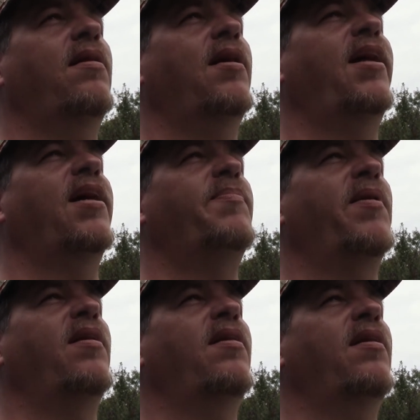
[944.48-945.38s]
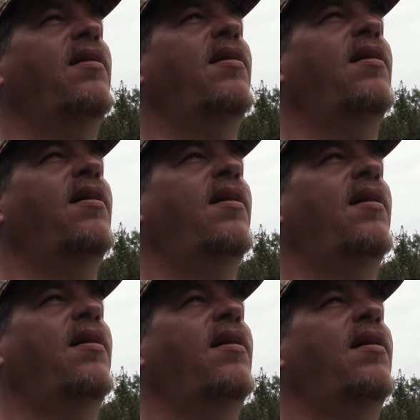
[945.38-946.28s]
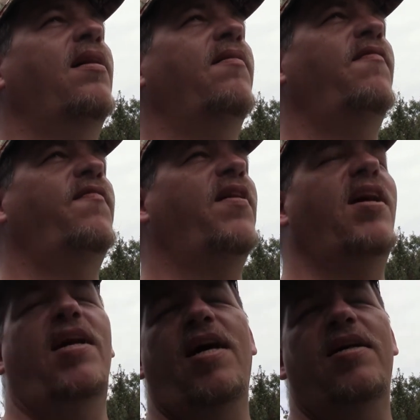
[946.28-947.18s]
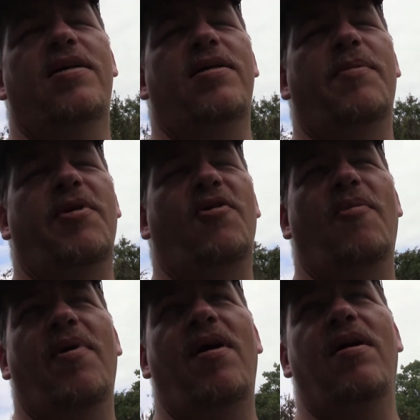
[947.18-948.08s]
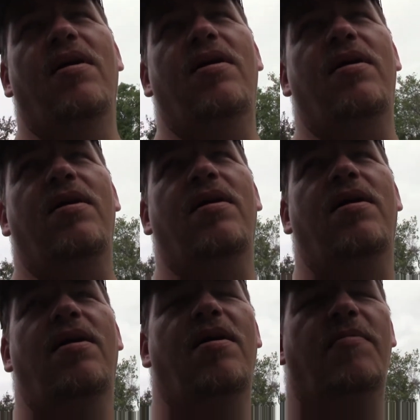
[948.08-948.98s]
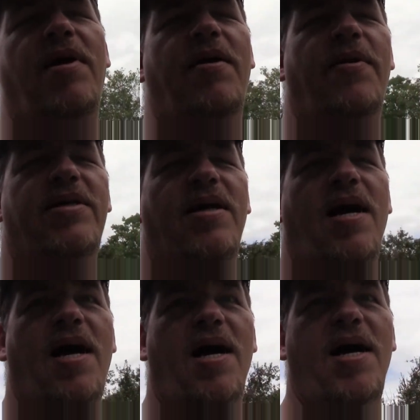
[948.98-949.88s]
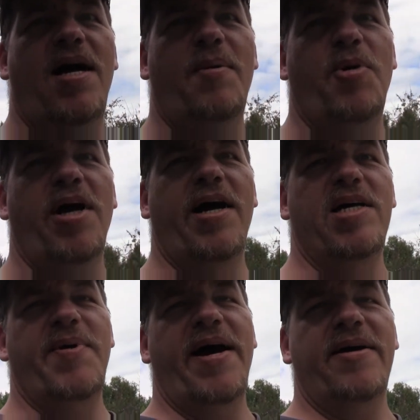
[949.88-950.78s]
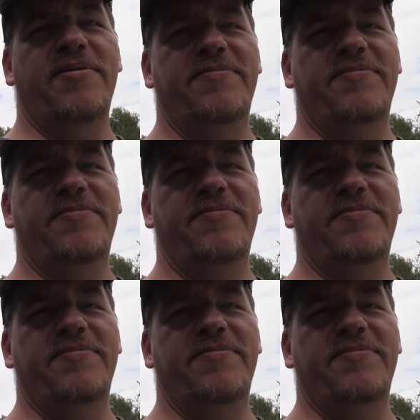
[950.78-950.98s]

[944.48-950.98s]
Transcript: I think it's been 15 years since I've been to a bar. anyways, uh, bring you guys back.